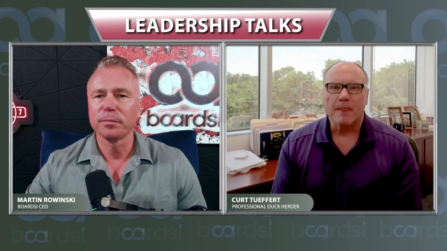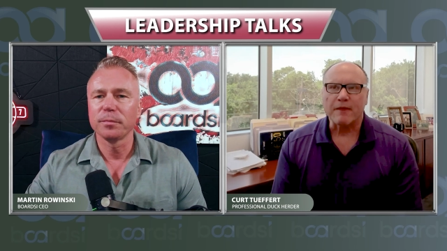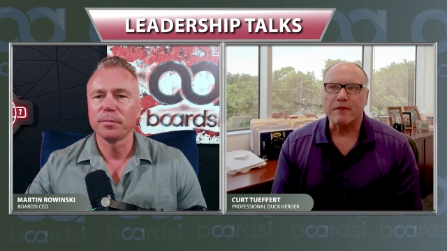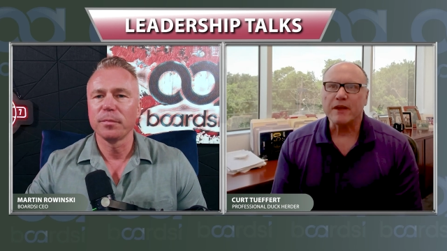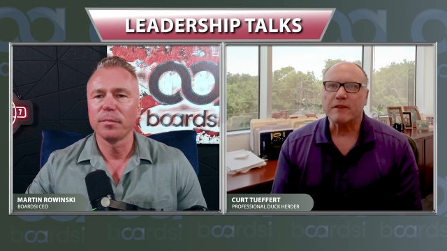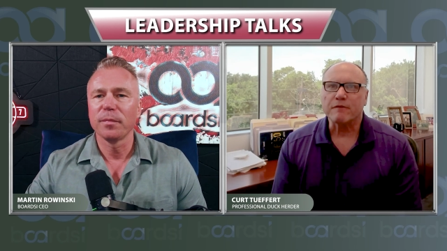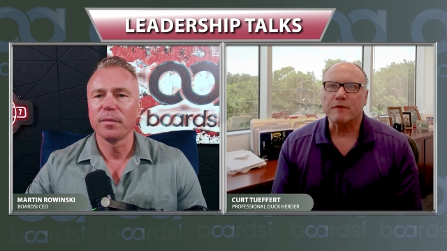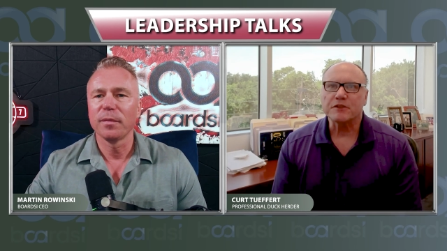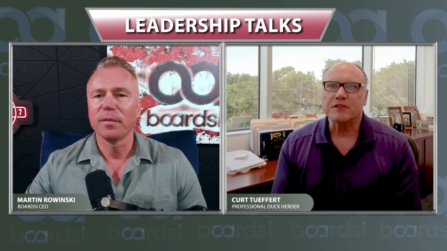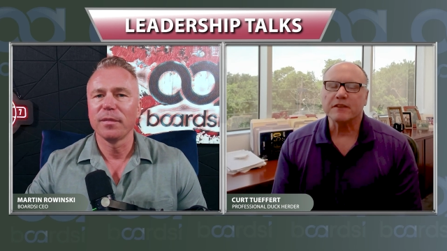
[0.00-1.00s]
Speaker 1: I think the
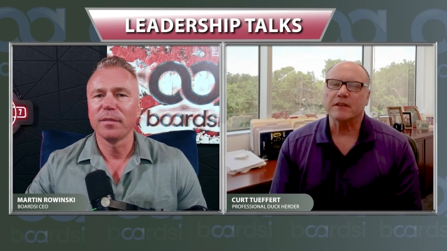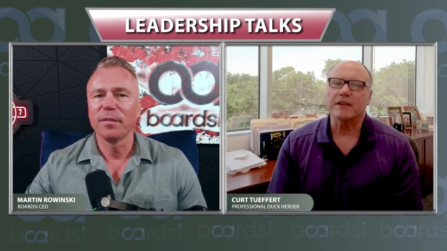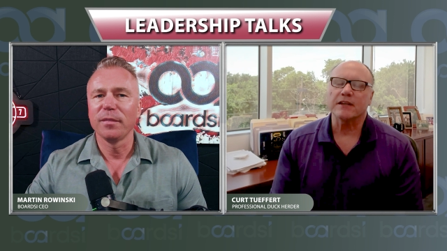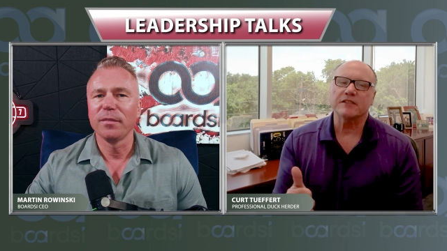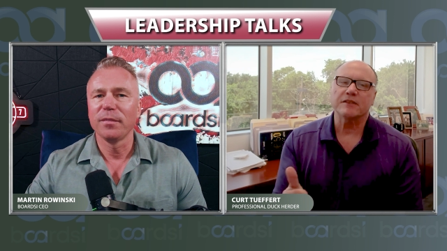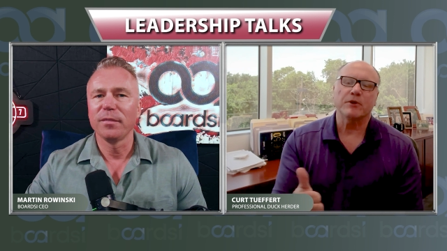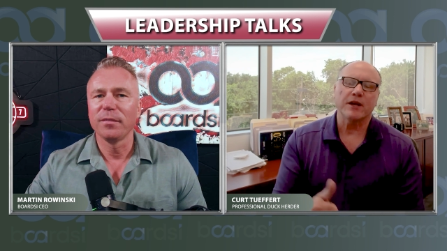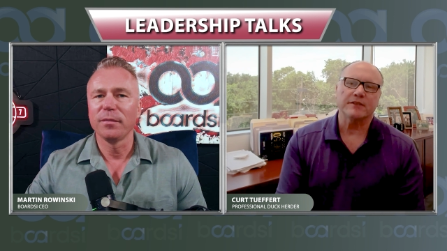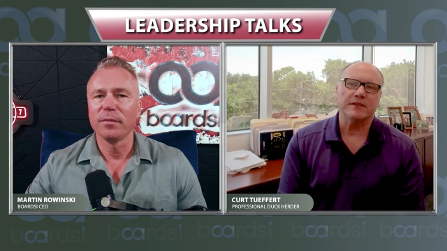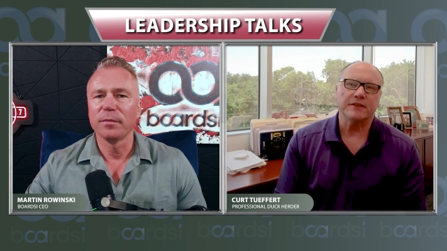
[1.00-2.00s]
first thing the customer
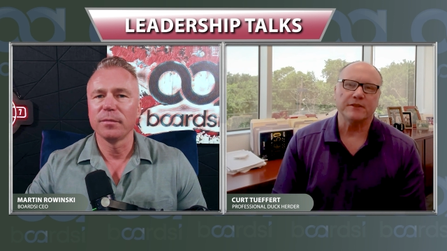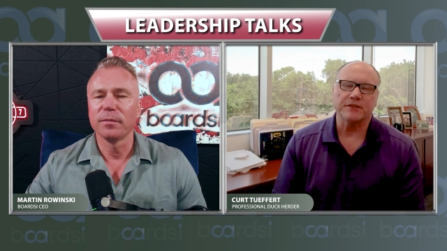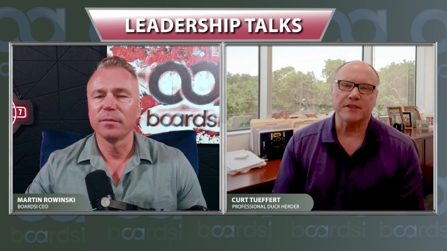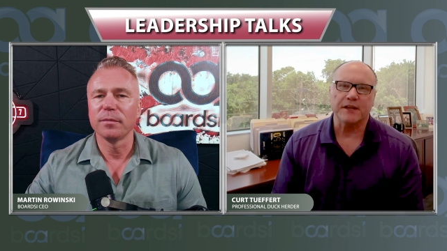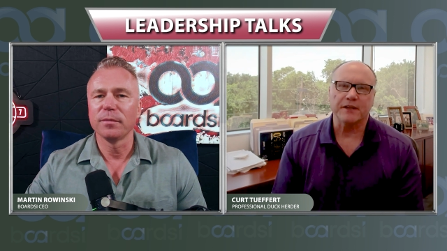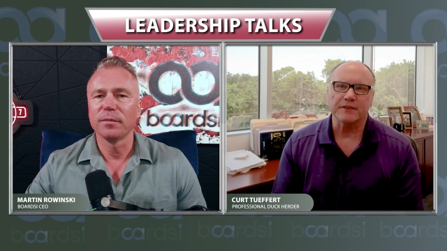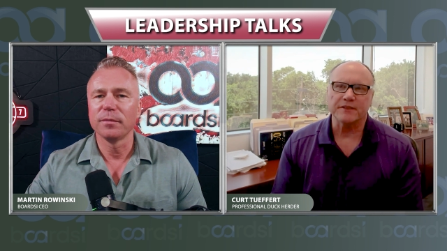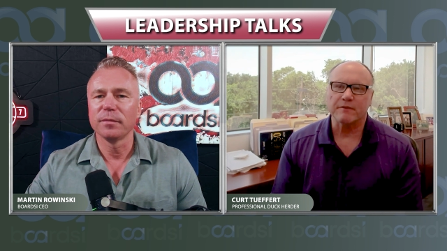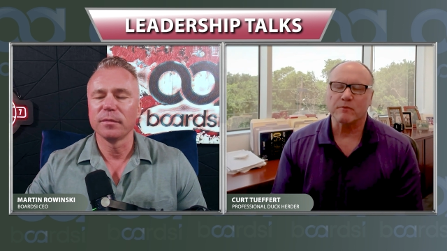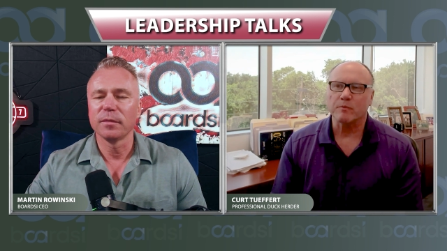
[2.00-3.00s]
has to understand is
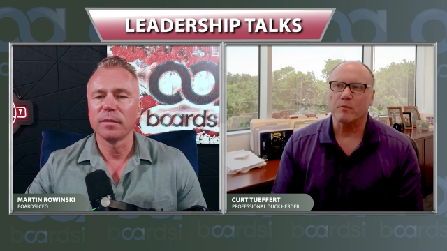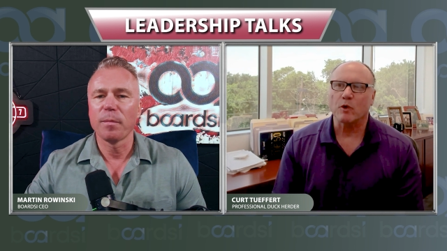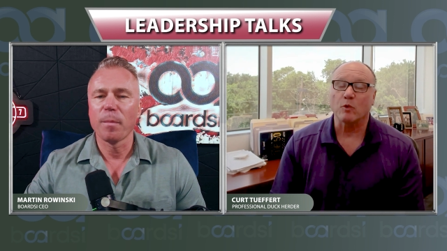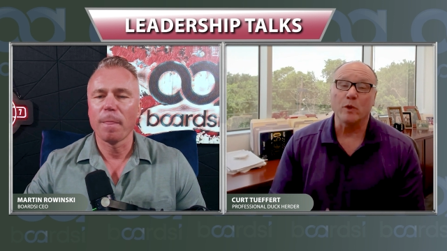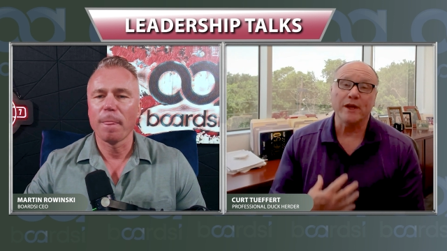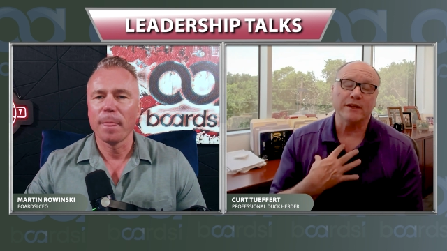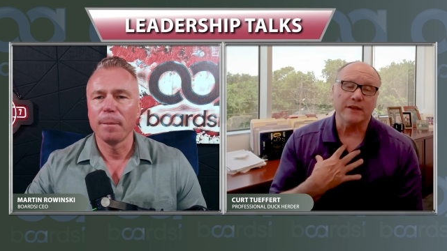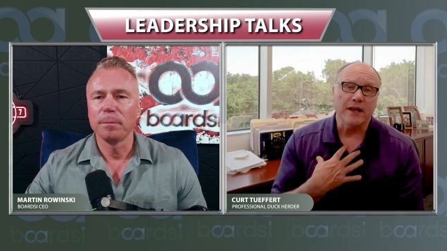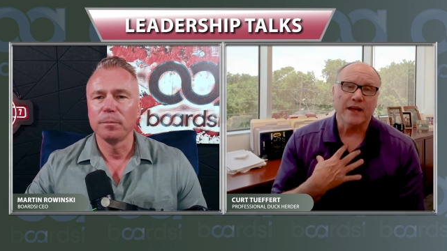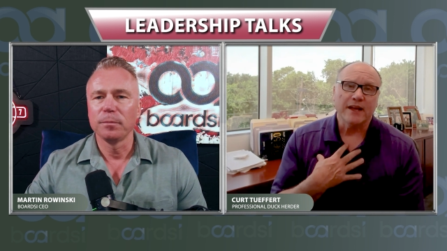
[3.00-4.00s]
that, or we
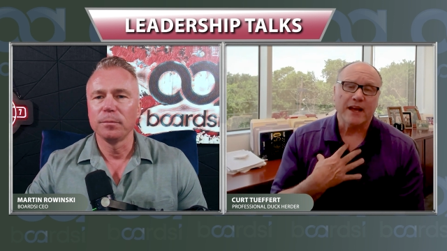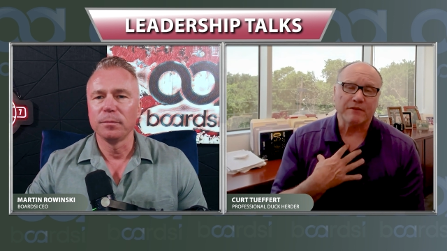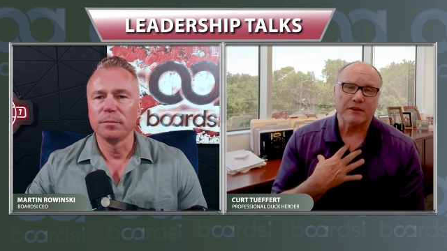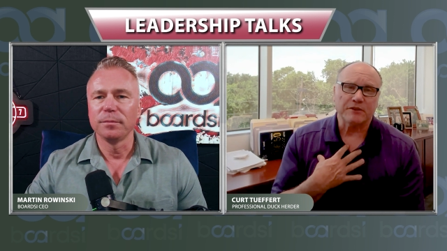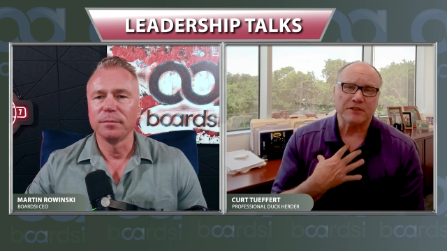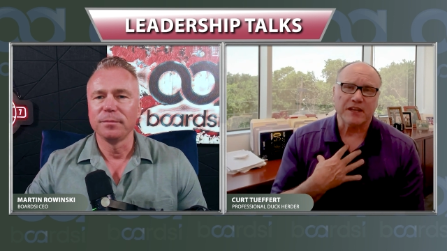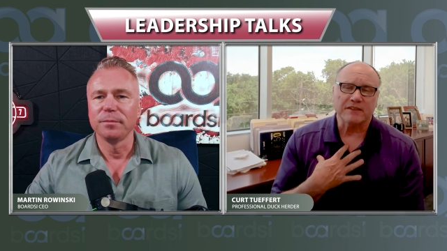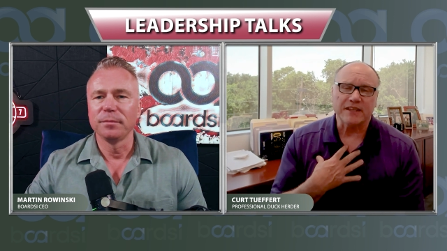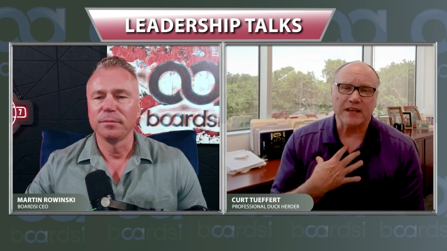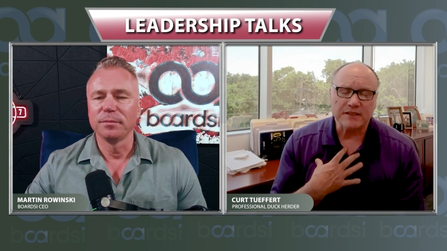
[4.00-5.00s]
have to understand, the
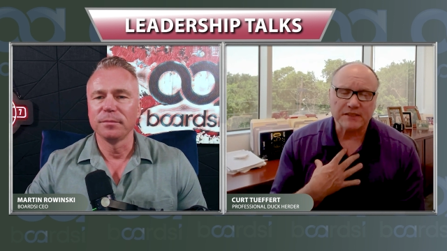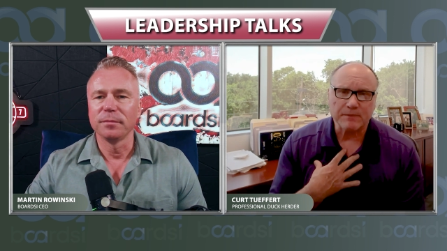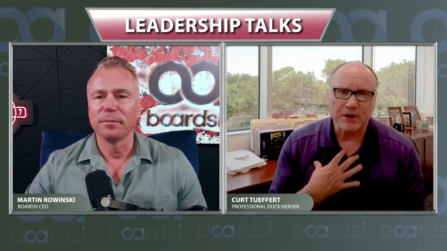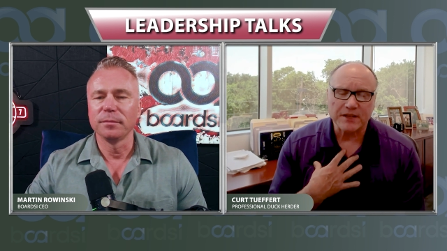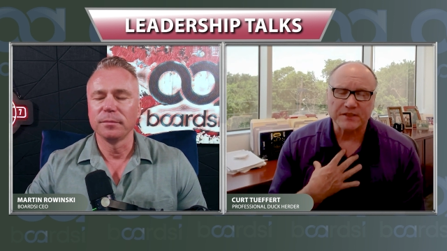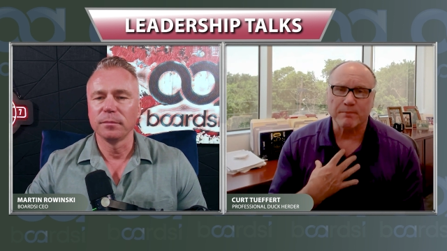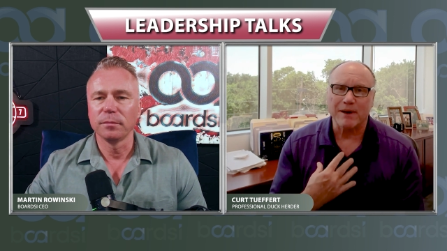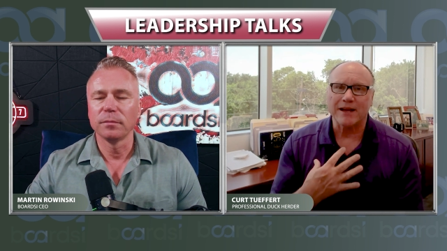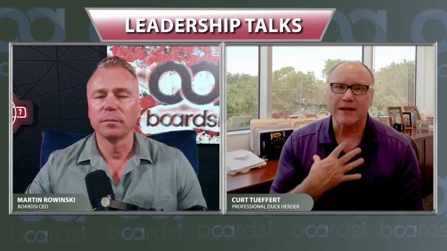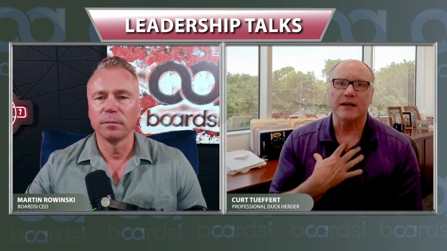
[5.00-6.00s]
customer has to
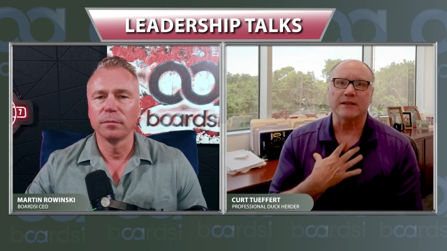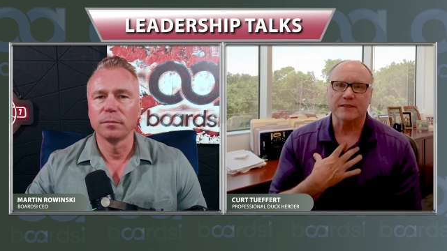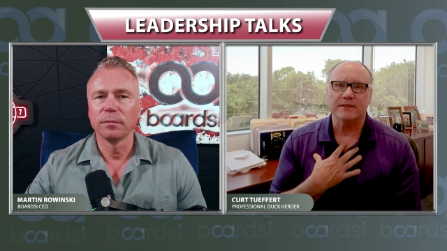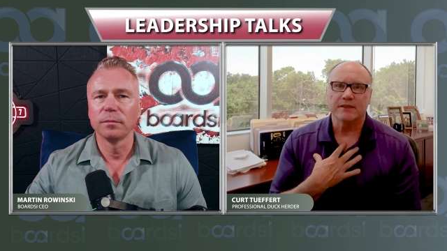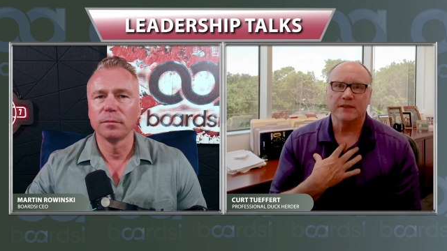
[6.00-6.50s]
buy us.